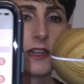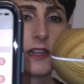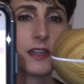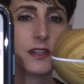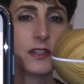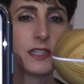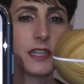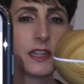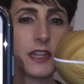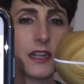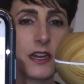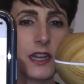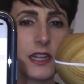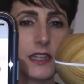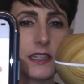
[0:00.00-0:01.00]
You see there
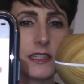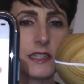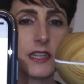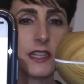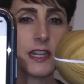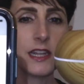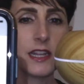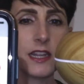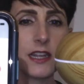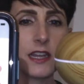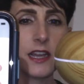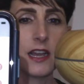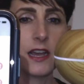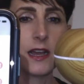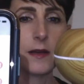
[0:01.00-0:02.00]
is
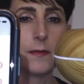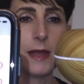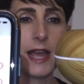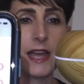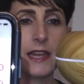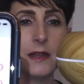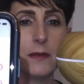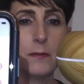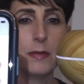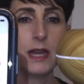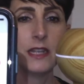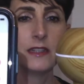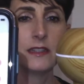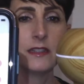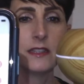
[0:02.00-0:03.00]
edit
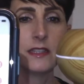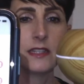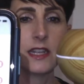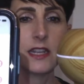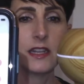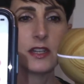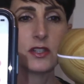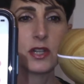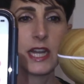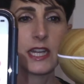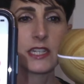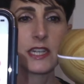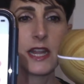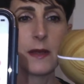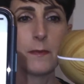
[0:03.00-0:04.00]
buttons and a trash
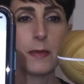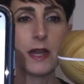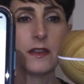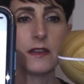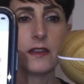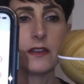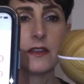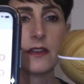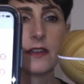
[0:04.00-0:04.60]
can button.